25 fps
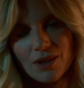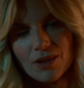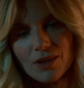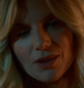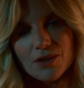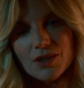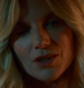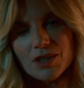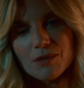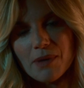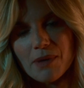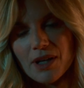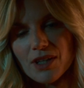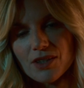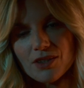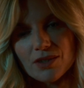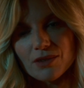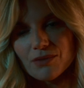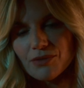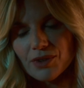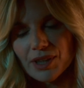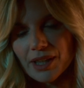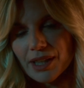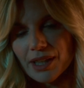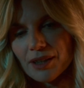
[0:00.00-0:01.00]
You're too
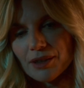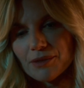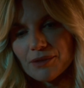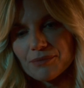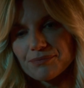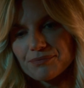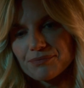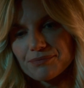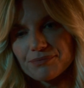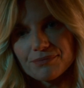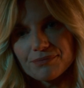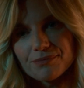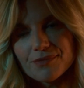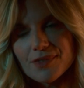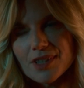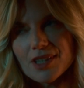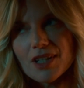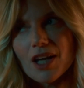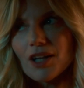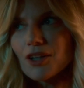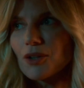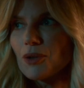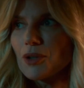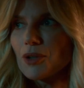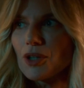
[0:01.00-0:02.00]
special for here.
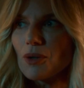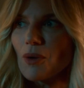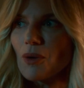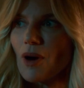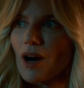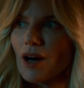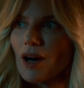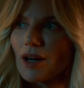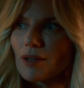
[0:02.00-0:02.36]
It's not who you